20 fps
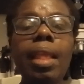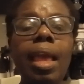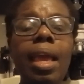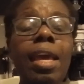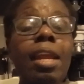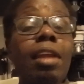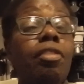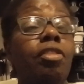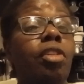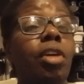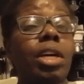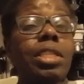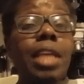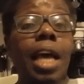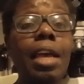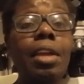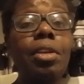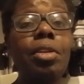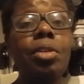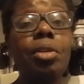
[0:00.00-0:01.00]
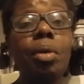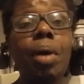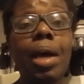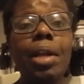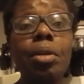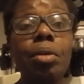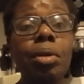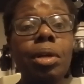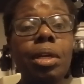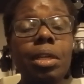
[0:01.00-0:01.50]
and of course, I you know I
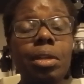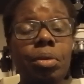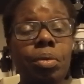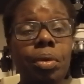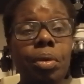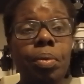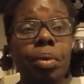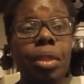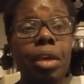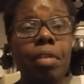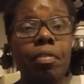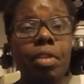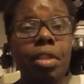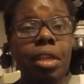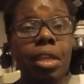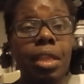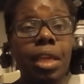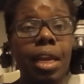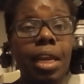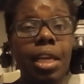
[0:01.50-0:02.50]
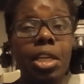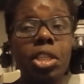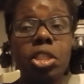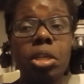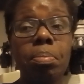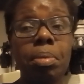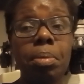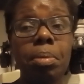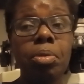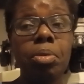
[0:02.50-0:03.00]
don't agree with everything that
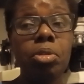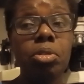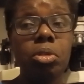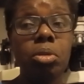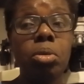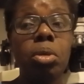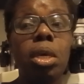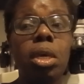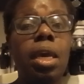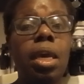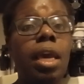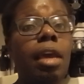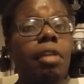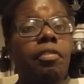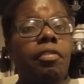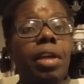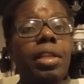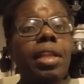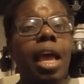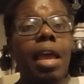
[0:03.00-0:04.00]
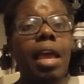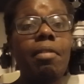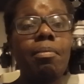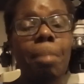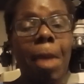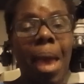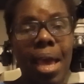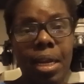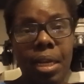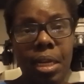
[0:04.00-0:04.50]
Haitian people do. In fact, I am
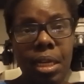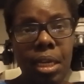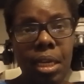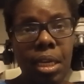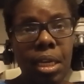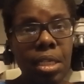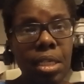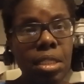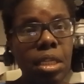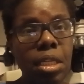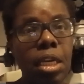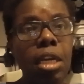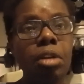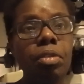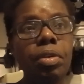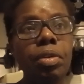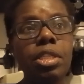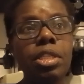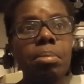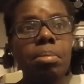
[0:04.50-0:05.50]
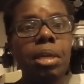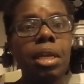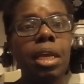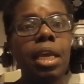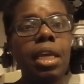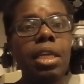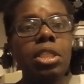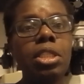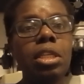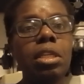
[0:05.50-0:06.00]
battling against the colorism in
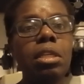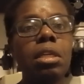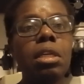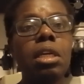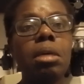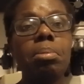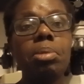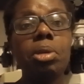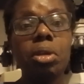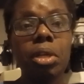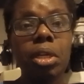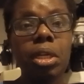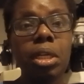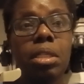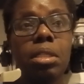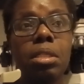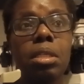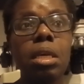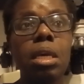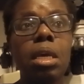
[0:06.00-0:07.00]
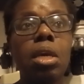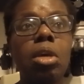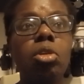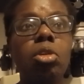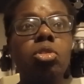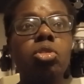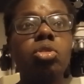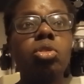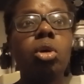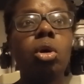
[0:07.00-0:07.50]
Haitian communities.
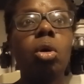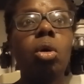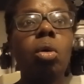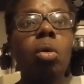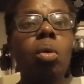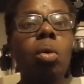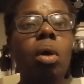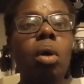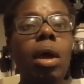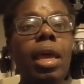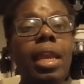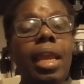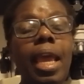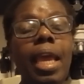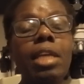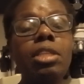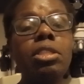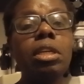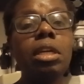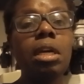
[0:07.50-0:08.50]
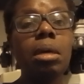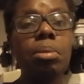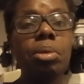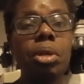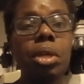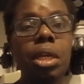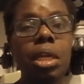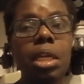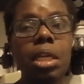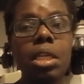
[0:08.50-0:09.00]
So in Haitian
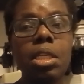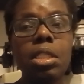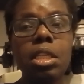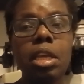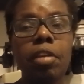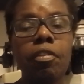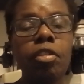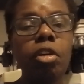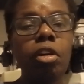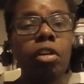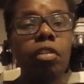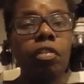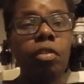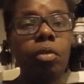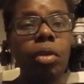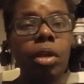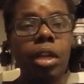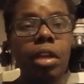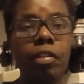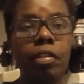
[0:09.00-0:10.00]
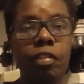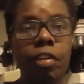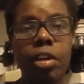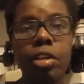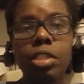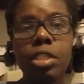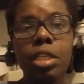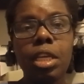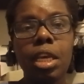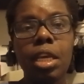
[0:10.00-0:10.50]
communities, if you're really fair
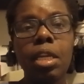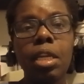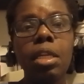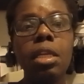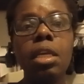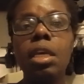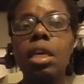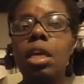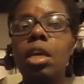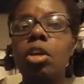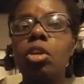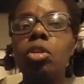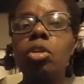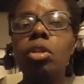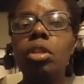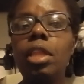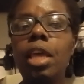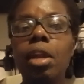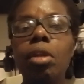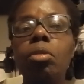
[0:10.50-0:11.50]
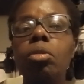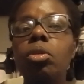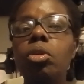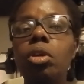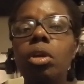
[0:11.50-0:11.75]
skinned, you they don't